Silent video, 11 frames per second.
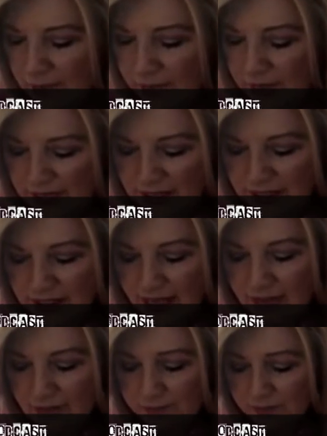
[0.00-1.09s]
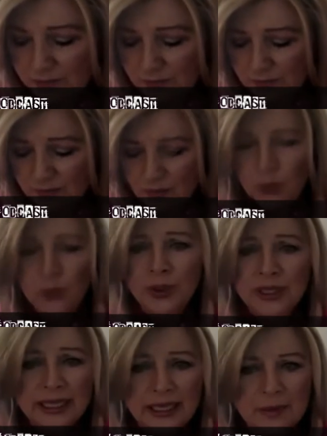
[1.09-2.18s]
things that
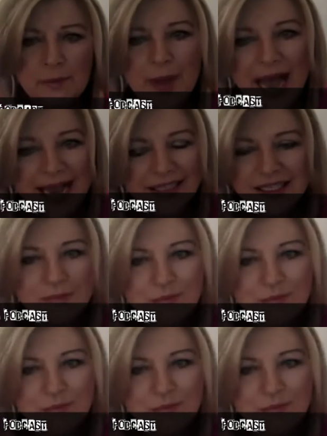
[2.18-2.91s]
really impacted